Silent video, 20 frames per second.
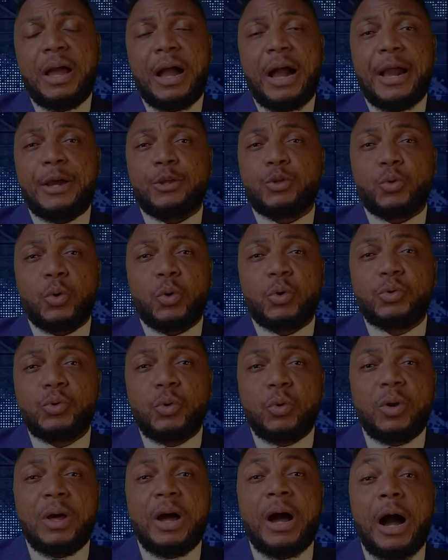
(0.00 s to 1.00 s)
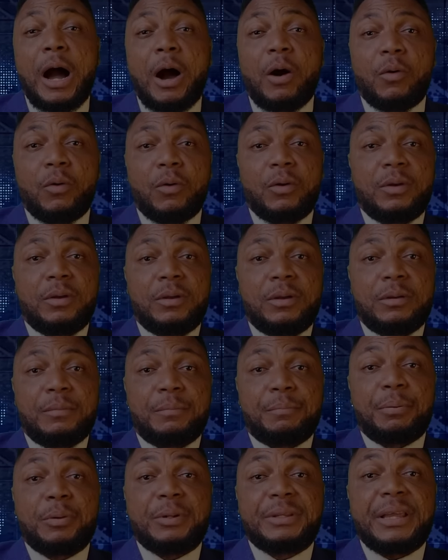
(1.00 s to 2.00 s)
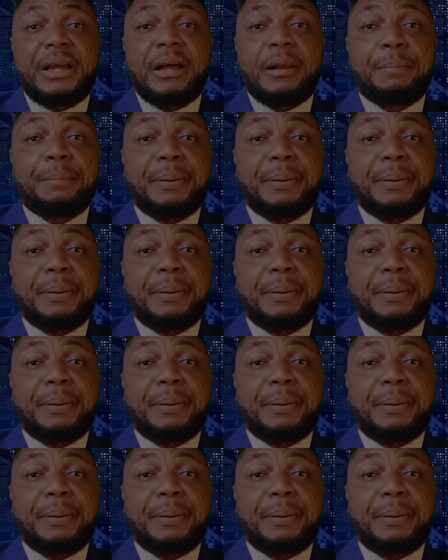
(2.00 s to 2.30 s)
I told you on how political